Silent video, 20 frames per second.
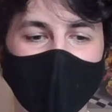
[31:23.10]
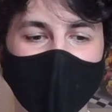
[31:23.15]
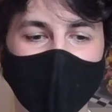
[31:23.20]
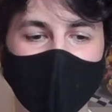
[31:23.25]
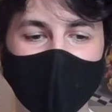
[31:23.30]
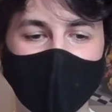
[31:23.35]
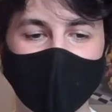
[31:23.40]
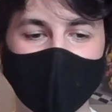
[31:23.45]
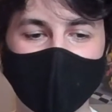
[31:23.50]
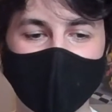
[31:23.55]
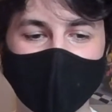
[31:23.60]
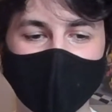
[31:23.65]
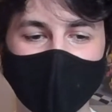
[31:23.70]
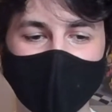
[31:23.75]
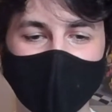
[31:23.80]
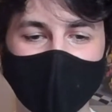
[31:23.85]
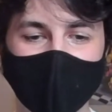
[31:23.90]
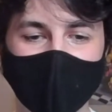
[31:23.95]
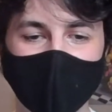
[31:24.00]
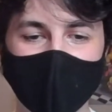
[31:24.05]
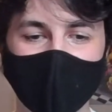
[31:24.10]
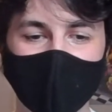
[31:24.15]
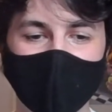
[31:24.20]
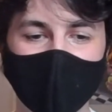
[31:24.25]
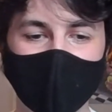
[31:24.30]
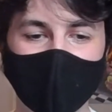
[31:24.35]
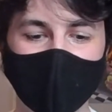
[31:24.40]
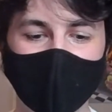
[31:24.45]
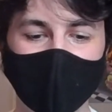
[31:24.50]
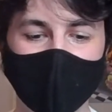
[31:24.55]
And
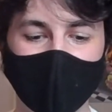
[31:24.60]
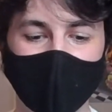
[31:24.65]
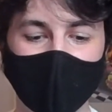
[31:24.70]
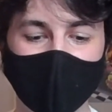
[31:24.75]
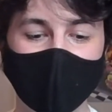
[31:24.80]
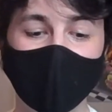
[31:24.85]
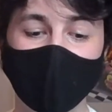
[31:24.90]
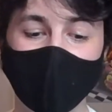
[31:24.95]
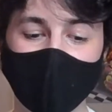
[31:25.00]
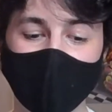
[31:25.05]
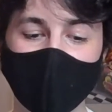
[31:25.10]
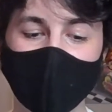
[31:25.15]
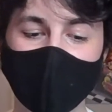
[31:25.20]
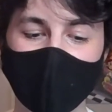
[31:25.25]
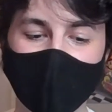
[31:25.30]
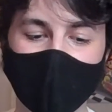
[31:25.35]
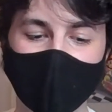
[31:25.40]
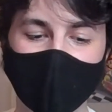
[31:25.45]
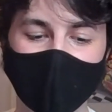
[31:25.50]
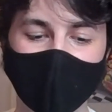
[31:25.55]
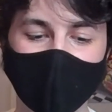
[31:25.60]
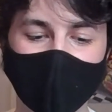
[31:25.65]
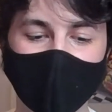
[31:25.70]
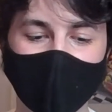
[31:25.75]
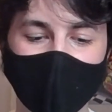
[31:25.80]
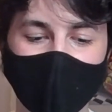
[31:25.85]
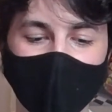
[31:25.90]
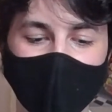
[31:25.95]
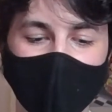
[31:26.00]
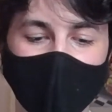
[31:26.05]
I definitely got a lot of
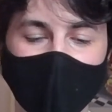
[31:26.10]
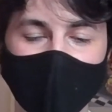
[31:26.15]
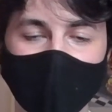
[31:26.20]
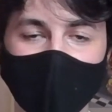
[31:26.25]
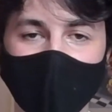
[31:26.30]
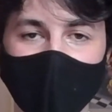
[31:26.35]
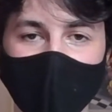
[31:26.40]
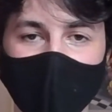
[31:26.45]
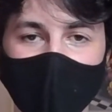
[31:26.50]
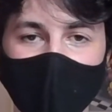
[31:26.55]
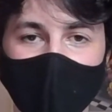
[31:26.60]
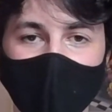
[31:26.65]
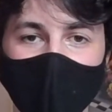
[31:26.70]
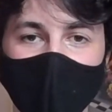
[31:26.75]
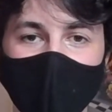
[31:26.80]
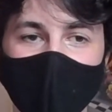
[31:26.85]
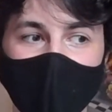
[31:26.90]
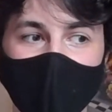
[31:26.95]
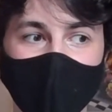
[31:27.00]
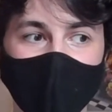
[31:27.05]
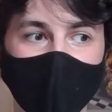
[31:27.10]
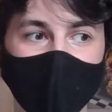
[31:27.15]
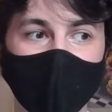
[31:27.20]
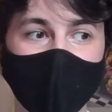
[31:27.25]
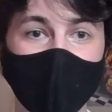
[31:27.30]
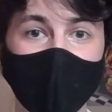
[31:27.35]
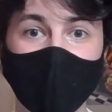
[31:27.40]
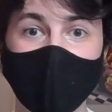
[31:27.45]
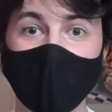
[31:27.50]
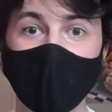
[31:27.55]
online help from
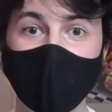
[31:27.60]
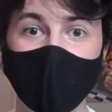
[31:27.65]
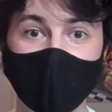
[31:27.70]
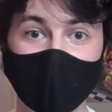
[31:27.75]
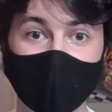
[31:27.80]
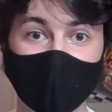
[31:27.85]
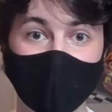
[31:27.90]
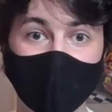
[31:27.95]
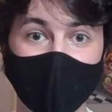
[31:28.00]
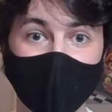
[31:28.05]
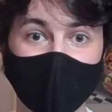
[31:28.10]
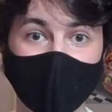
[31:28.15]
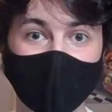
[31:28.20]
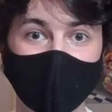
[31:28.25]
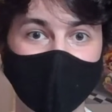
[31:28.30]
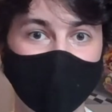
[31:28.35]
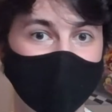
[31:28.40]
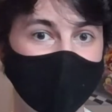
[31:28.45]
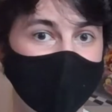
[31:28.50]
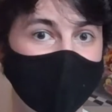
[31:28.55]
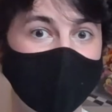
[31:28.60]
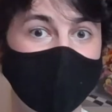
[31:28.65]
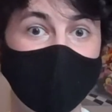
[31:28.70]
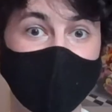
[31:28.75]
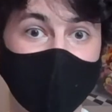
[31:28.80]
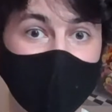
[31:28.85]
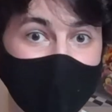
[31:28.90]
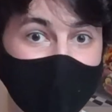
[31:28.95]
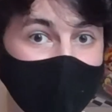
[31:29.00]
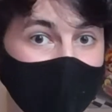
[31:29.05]
inspiration and
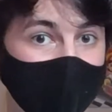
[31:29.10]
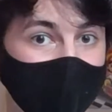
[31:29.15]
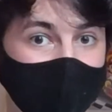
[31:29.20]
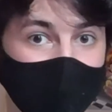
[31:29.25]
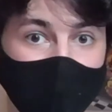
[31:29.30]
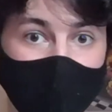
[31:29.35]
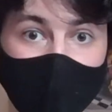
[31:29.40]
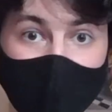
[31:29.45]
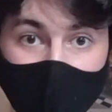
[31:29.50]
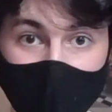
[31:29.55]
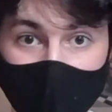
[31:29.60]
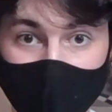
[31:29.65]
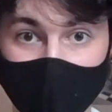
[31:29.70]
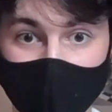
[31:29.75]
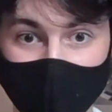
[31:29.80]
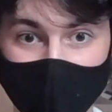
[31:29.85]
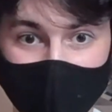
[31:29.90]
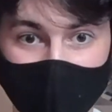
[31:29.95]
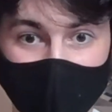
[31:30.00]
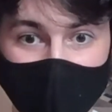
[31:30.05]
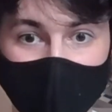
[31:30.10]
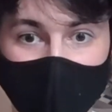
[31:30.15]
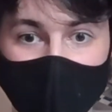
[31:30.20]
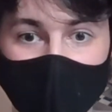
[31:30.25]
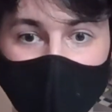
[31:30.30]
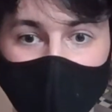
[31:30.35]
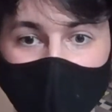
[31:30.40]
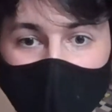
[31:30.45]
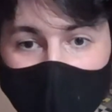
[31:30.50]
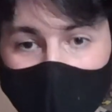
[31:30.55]
seeking out what other people had done
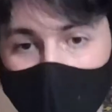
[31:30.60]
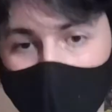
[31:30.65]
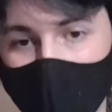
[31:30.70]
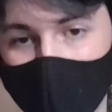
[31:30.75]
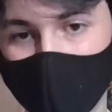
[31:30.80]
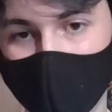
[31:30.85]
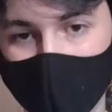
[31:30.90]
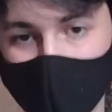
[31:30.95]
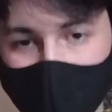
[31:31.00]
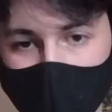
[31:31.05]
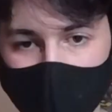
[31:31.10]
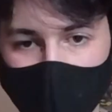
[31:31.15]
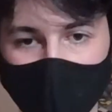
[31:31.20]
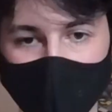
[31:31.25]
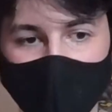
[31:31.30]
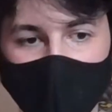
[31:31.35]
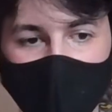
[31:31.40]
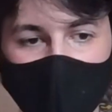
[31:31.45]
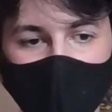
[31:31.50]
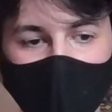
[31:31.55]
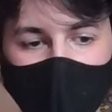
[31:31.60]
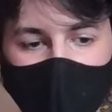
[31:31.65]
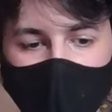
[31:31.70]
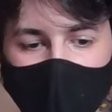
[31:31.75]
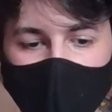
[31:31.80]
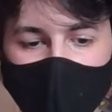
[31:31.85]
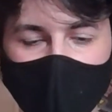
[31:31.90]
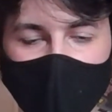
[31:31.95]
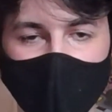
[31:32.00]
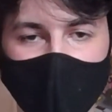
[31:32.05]
for the
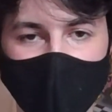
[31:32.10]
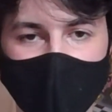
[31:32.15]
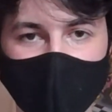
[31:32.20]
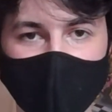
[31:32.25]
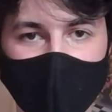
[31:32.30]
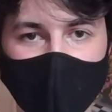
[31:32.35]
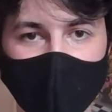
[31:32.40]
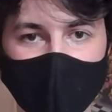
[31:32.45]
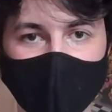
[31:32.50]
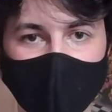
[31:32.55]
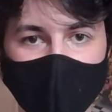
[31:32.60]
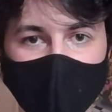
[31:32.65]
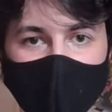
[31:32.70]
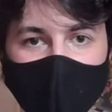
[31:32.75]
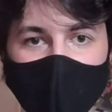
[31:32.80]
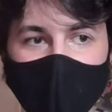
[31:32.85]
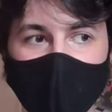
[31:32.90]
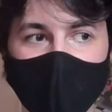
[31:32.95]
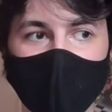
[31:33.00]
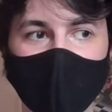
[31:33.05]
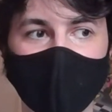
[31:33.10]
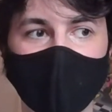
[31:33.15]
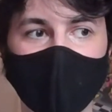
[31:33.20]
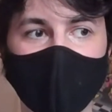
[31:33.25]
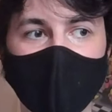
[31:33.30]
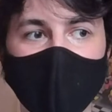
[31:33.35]
various characters. Like,